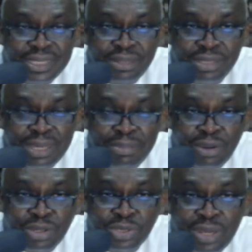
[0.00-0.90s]
say
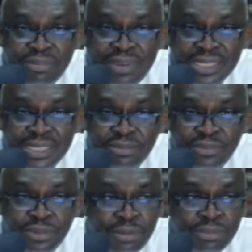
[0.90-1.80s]
because you are fasting
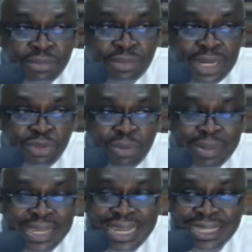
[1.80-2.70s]
from when you
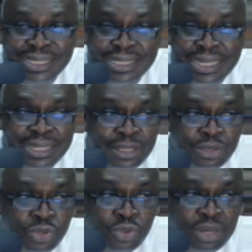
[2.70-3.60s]
break at uh,
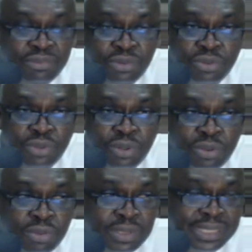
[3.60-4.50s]
12 noon
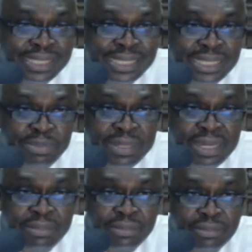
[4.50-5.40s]
or is it 6
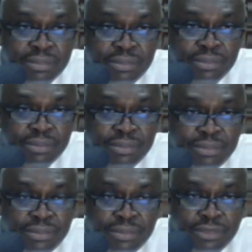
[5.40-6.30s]
p.m.
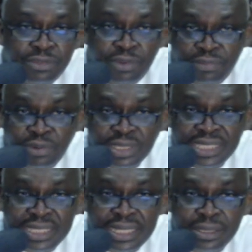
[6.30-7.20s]
for
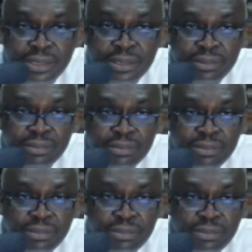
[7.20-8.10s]
40 days,
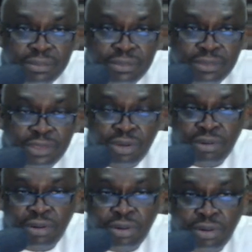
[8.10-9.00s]

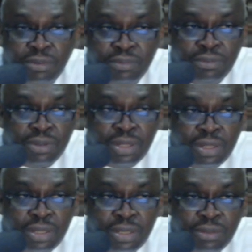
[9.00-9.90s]
your
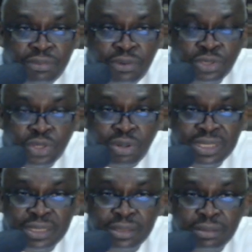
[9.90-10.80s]
first
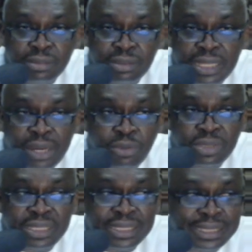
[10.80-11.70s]
cousin, their
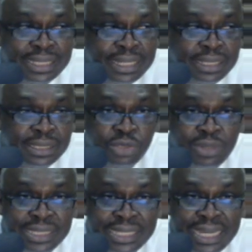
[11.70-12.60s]
own it's, uh, is it
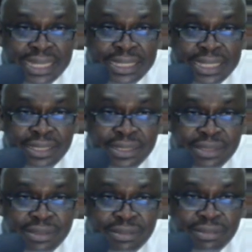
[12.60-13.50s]
29
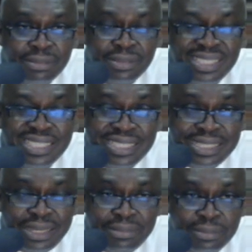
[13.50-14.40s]
days, it's the
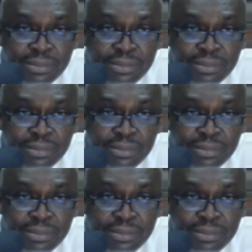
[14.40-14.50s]
same.